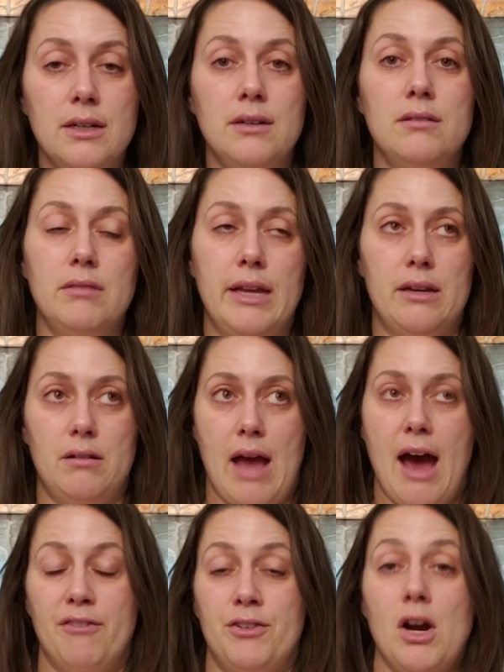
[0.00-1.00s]
Like
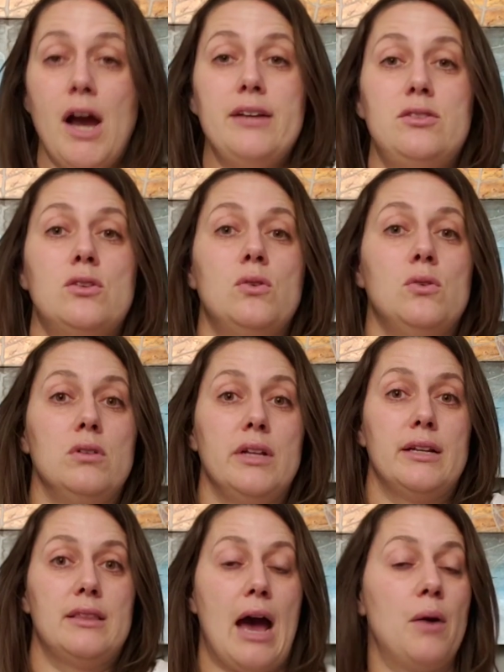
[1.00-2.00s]
after high school,
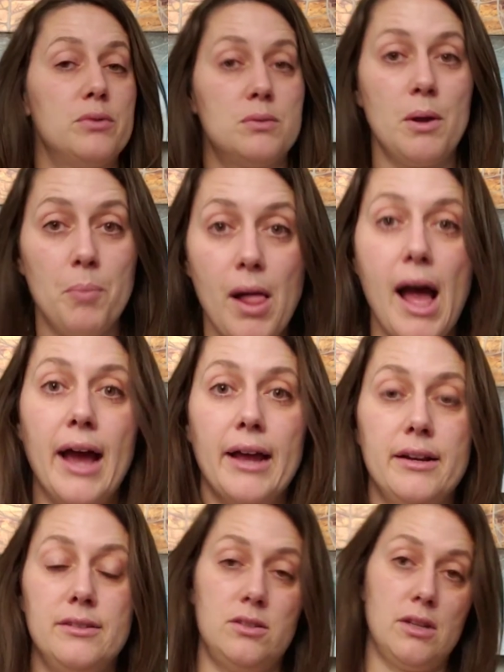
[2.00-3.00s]
like that was my
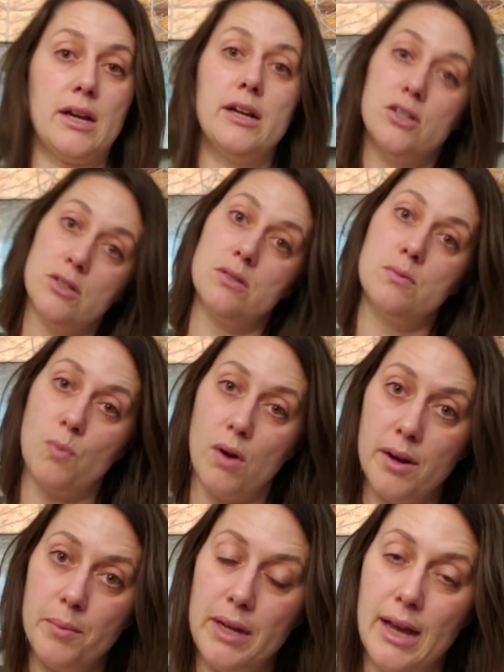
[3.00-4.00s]
plans. Like I just
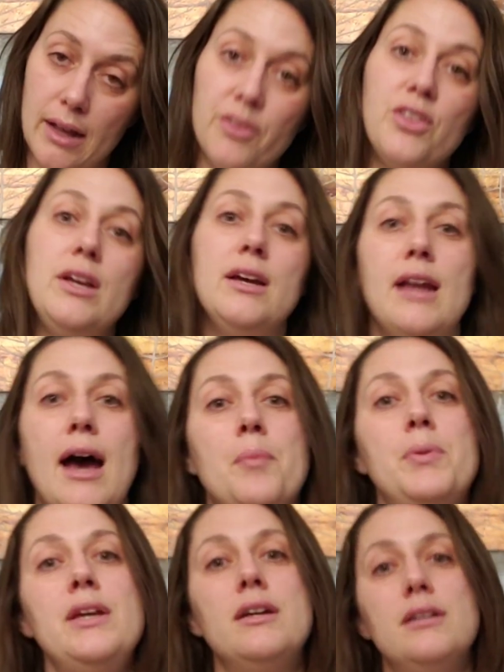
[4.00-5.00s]
want to be healthy and
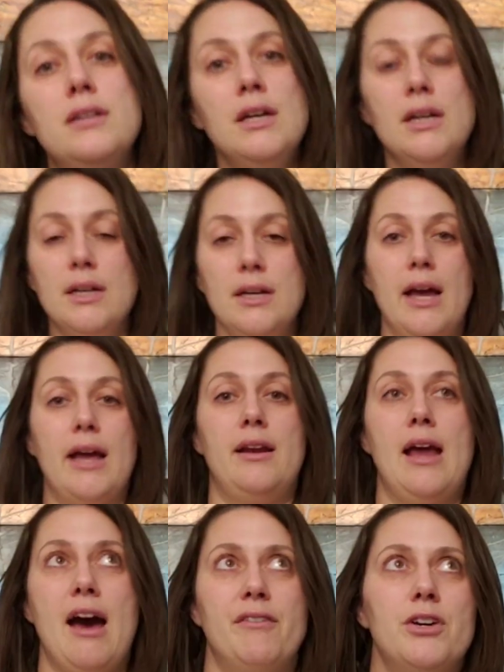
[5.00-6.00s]
happy and
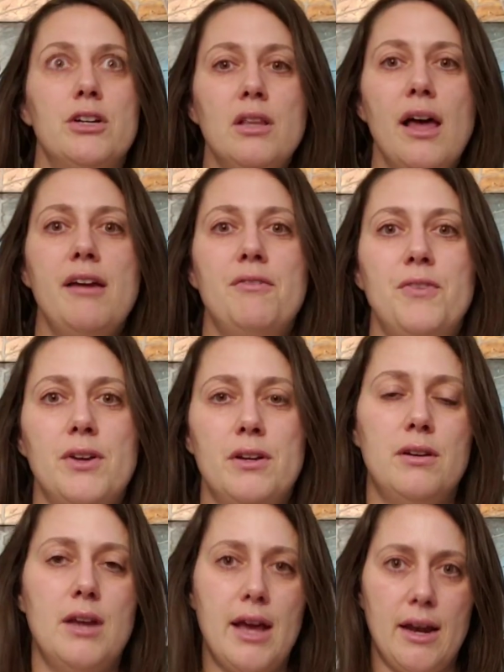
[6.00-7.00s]
have a good life
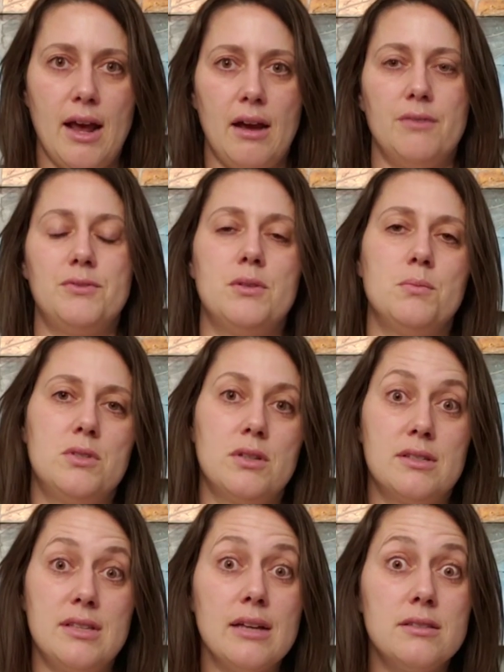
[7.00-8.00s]
and have some
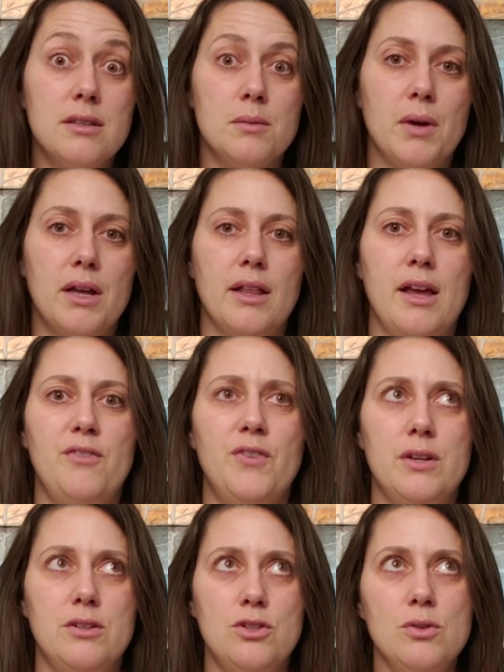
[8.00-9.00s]
success in my life
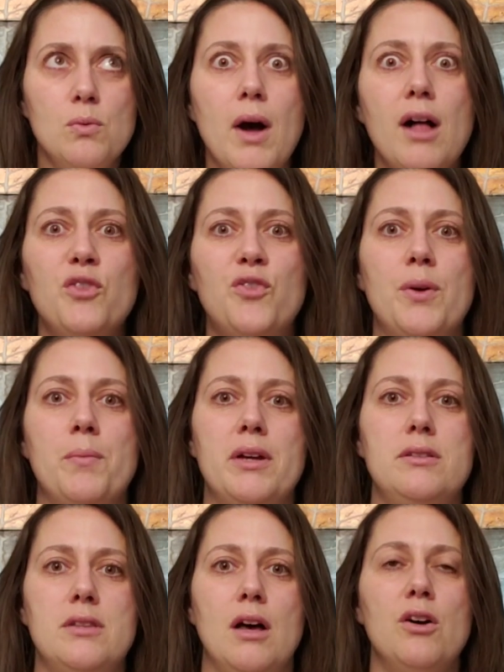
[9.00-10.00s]
and do well for
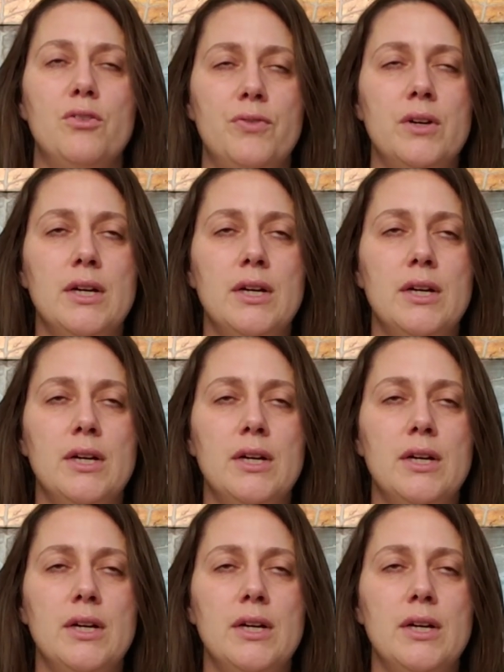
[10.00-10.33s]
myself.